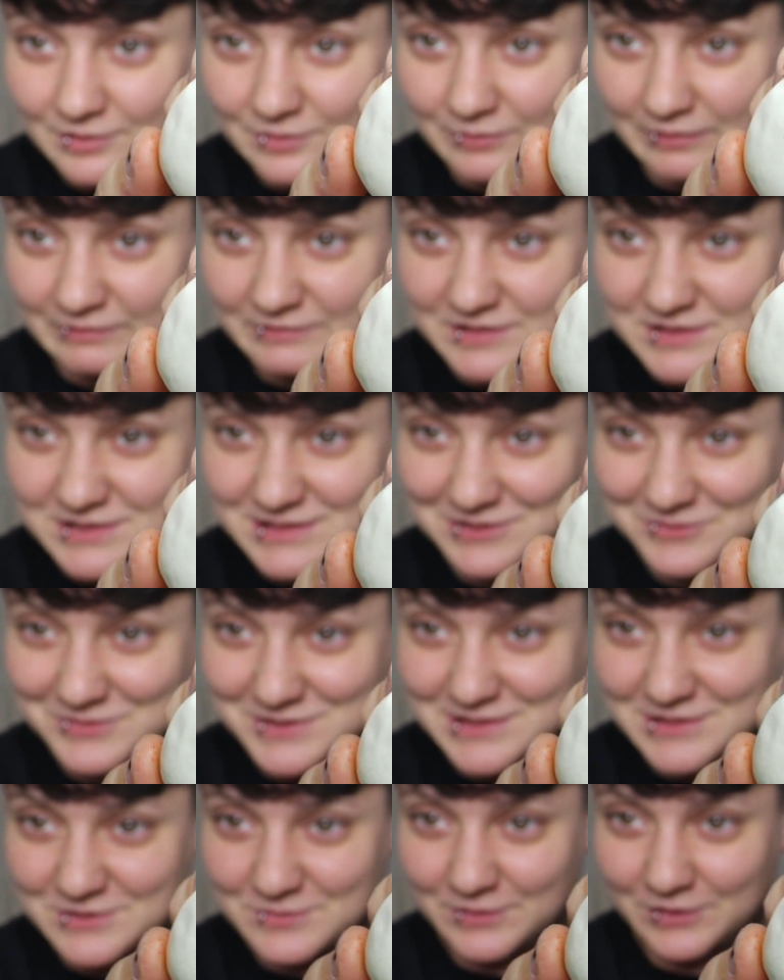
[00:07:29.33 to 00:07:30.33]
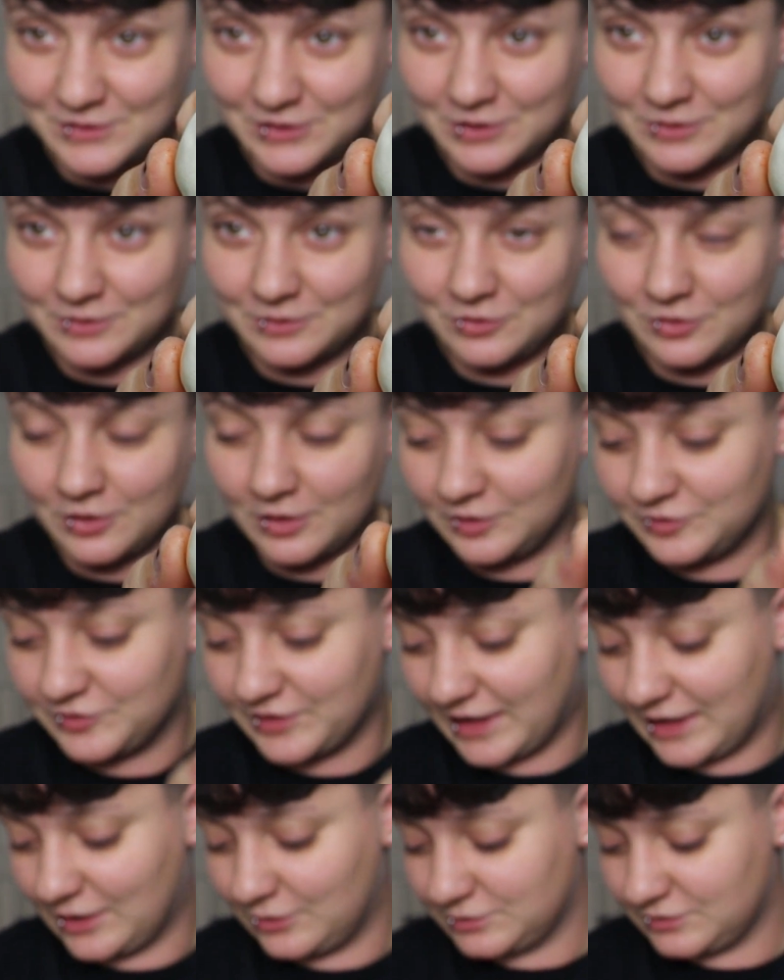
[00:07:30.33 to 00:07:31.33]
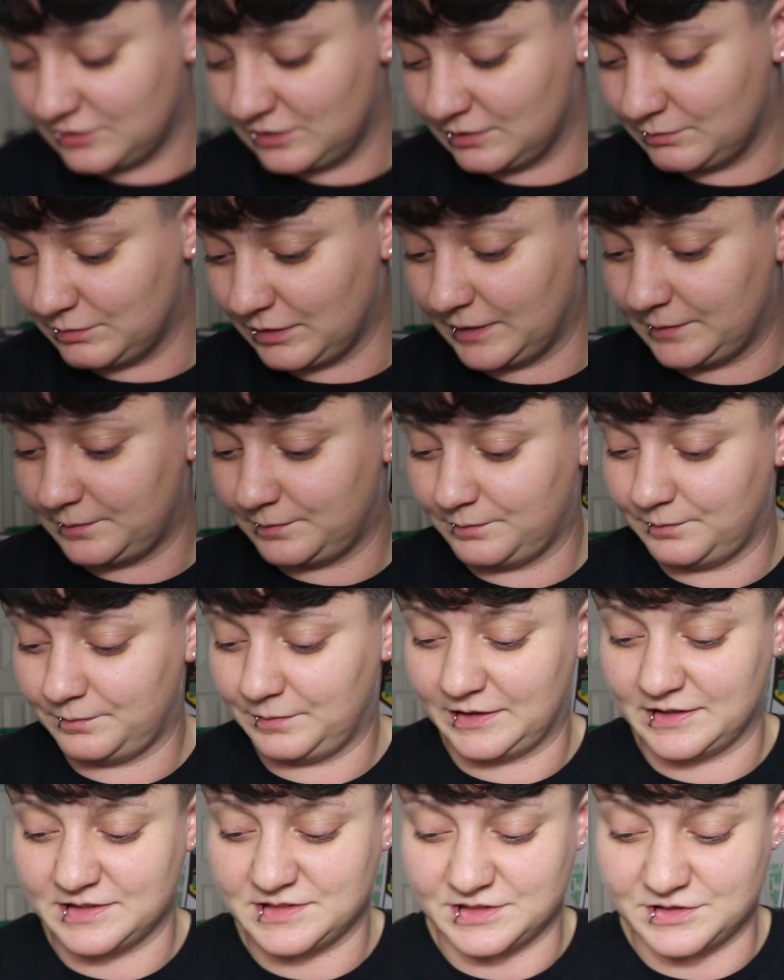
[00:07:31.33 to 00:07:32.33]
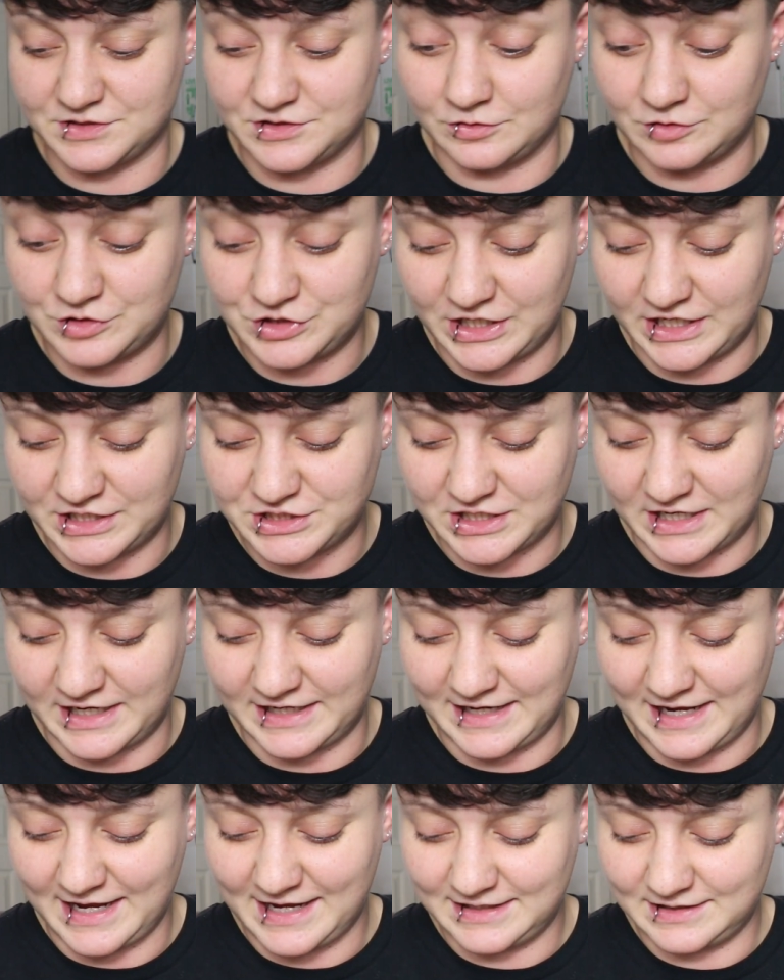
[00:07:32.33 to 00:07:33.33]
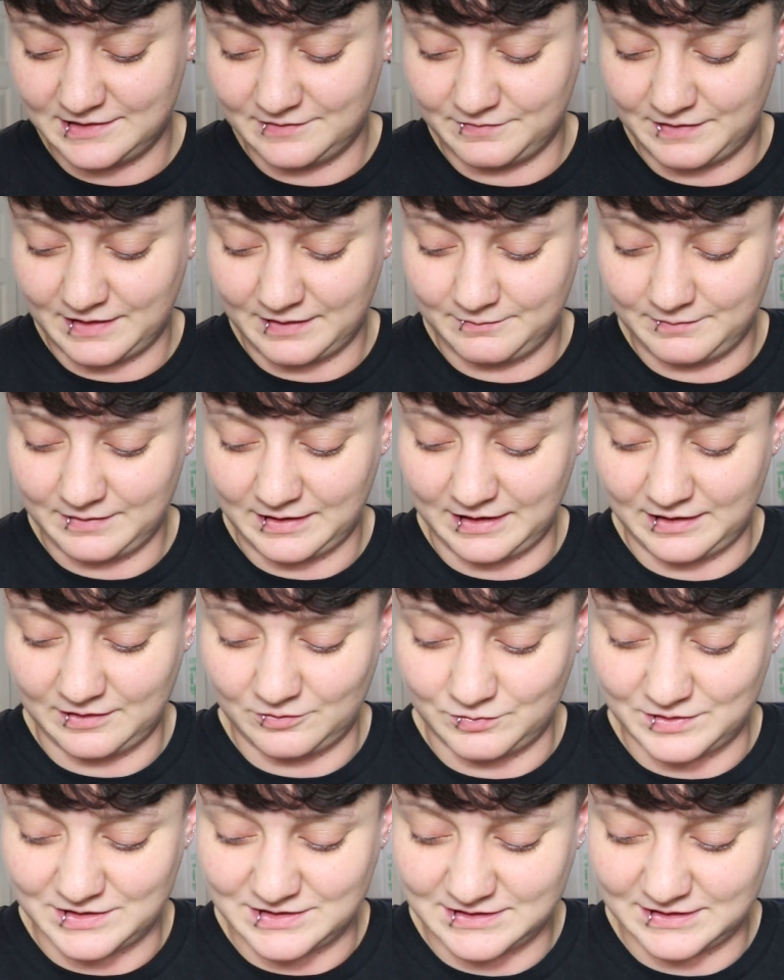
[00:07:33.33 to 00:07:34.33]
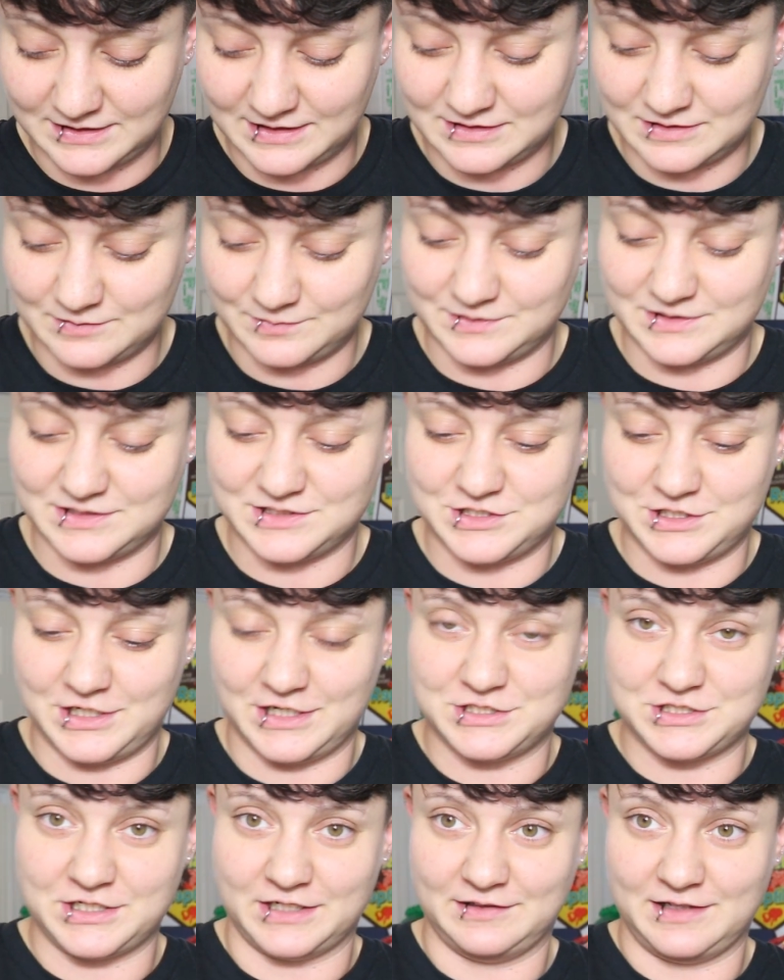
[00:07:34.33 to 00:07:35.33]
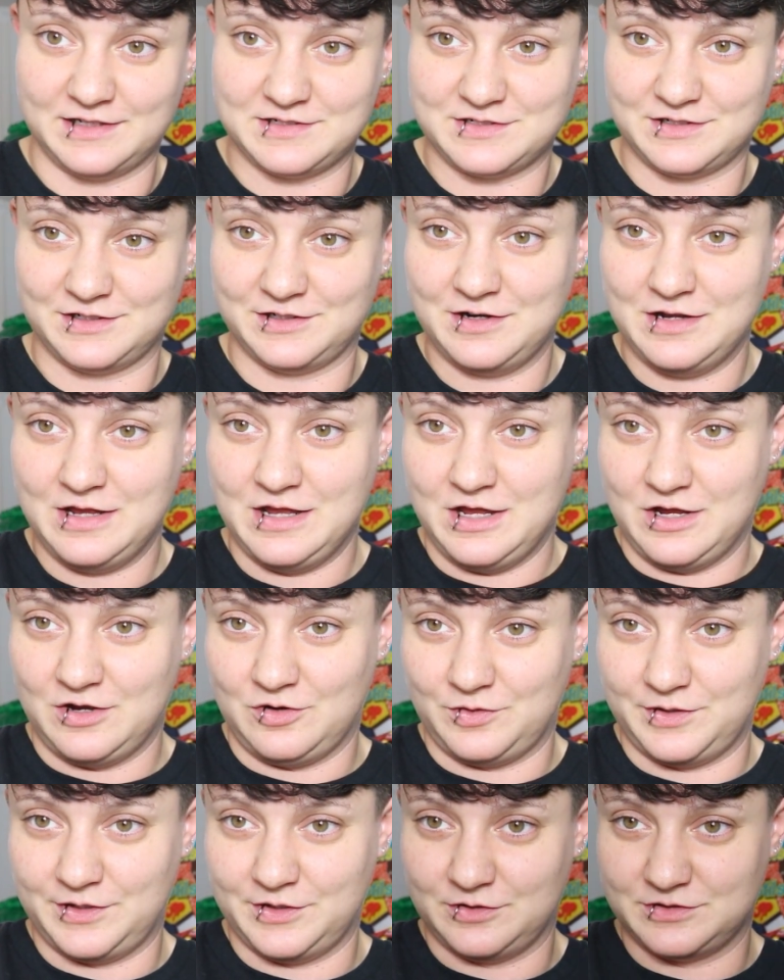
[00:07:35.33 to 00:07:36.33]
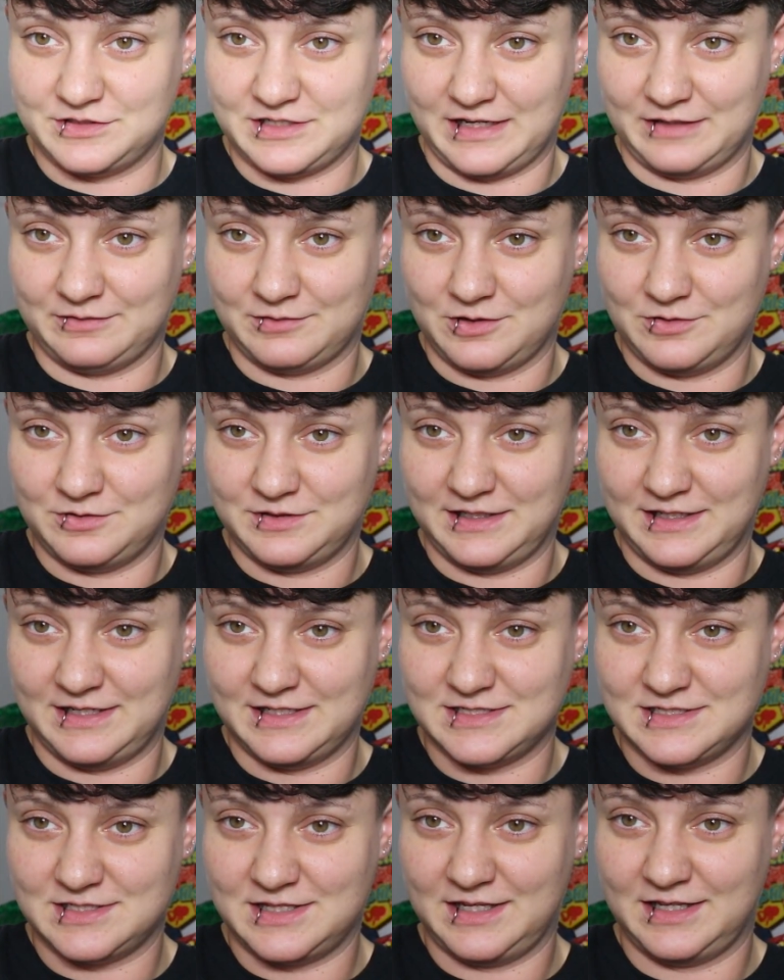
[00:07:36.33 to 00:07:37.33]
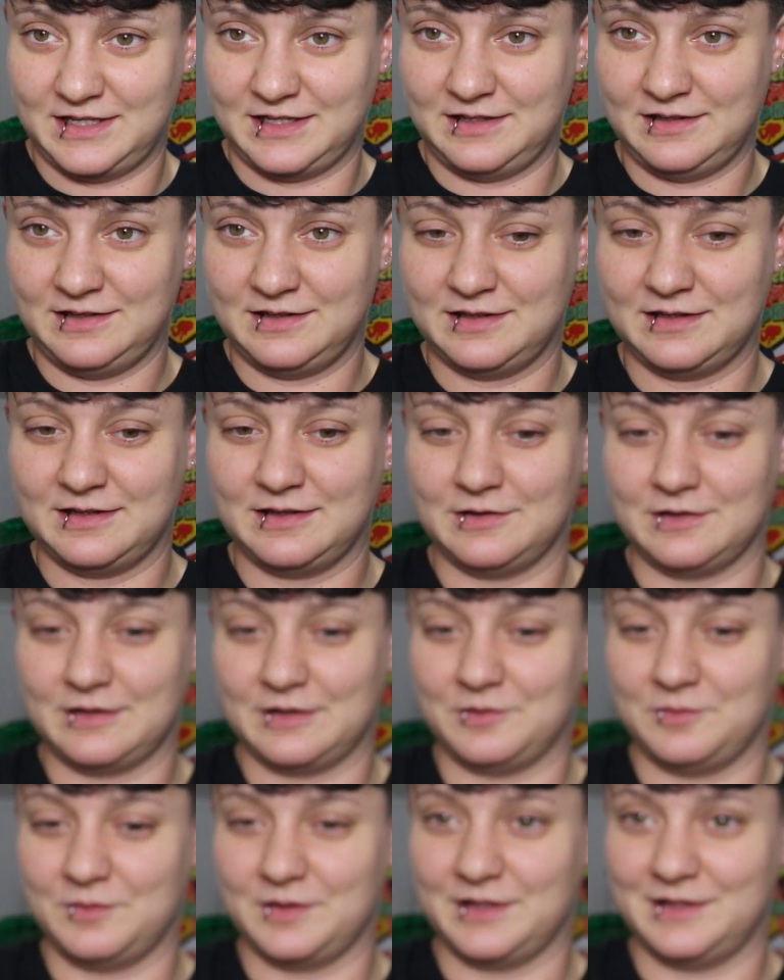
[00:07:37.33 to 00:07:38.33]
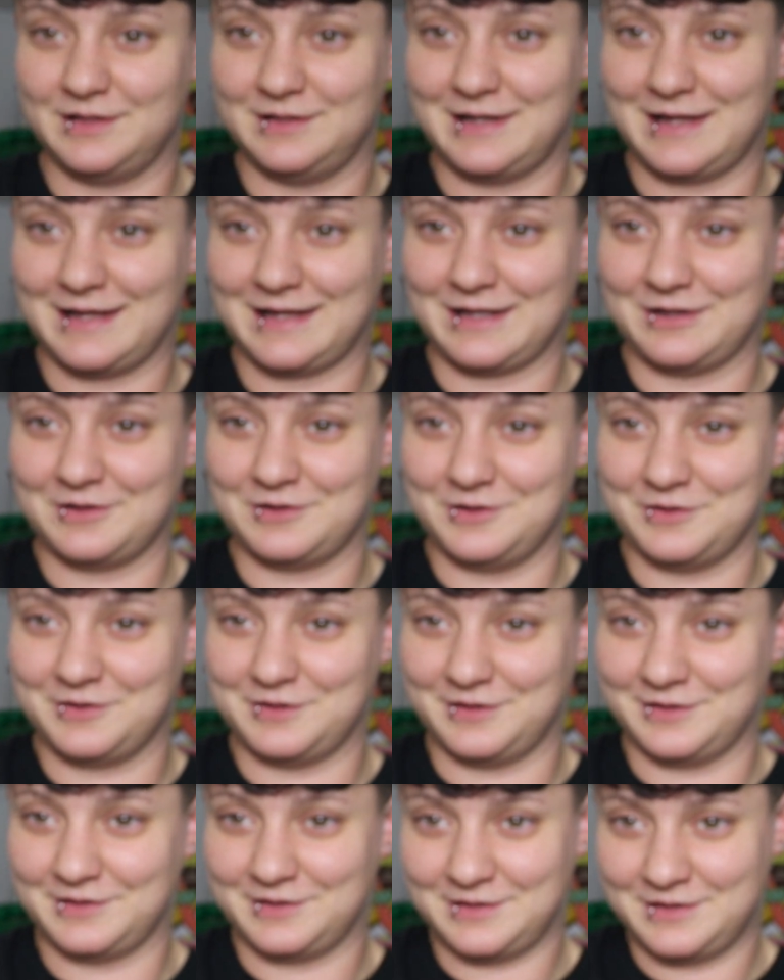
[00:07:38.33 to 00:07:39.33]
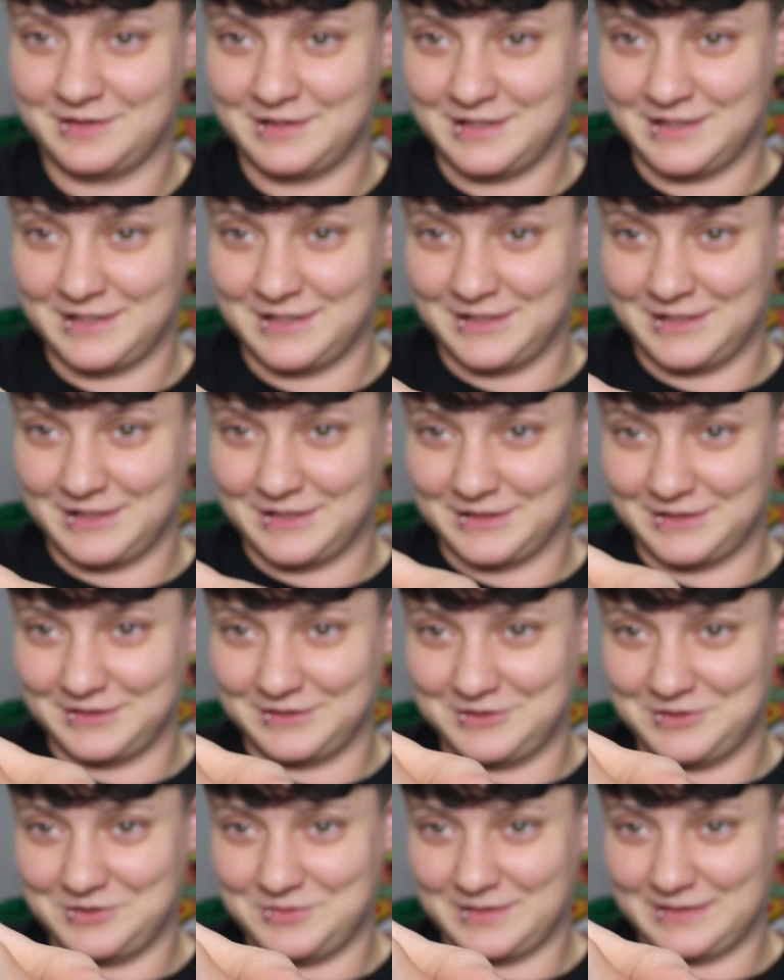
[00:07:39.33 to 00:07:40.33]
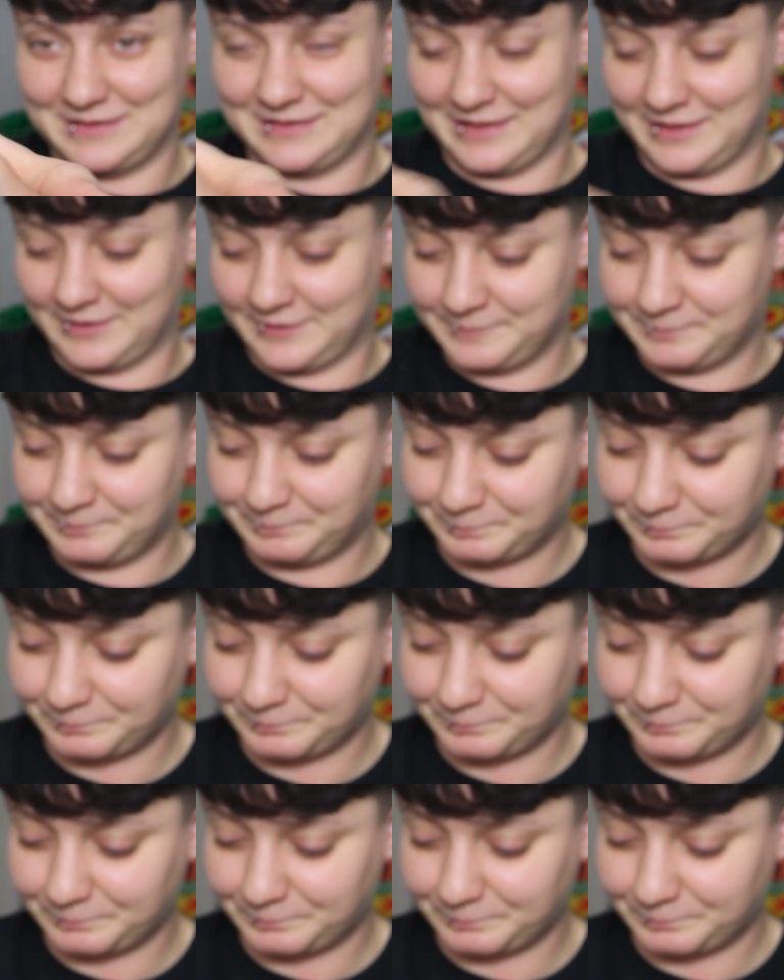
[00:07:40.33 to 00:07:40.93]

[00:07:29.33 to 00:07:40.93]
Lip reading: we'll have to see once this one crawls out, but because there's no GHI in any of them, and we did end up with this GHI lesser, we know Tyrone did his thing. I don't want to knock out all the goo in there,